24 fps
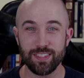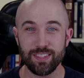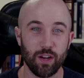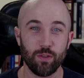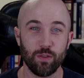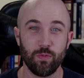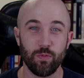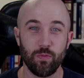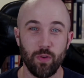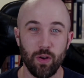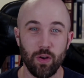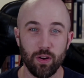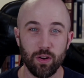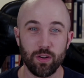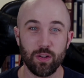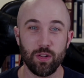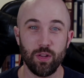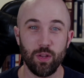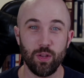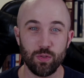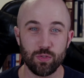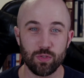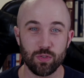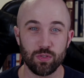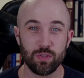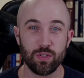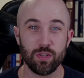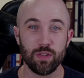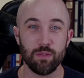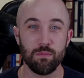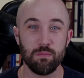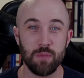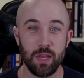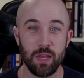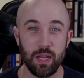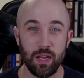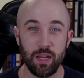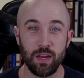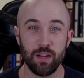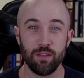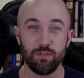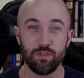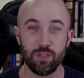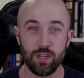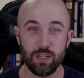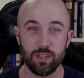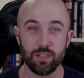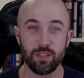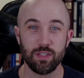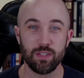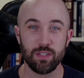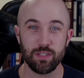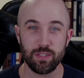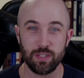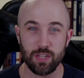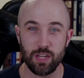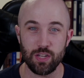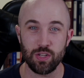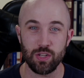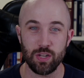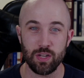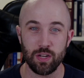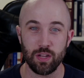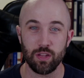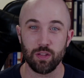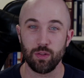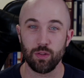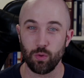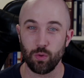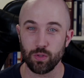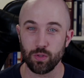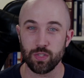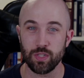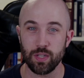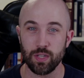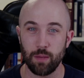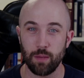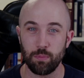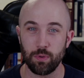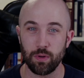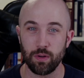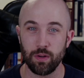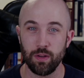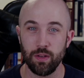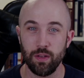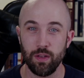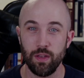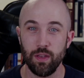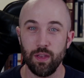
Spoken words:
are far closer to the meaning of Jesus' teaching in the Lord's Supper